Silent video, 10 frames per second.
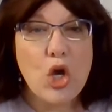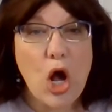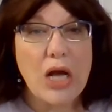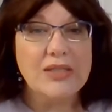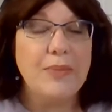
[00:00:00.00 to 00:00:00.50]

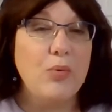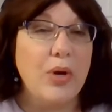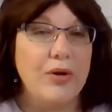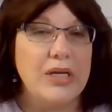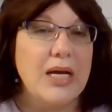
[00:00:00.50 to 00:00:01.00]
caused by
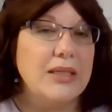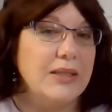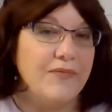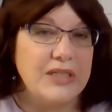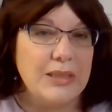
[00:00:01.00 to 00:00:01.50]
wearing a
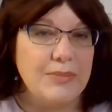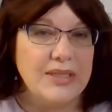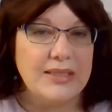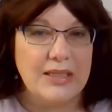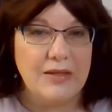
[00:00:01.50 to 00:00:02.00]

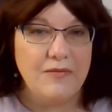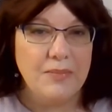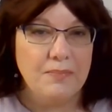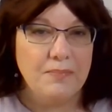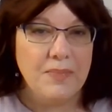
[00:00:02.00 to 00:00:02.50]
lymphedema sleeve.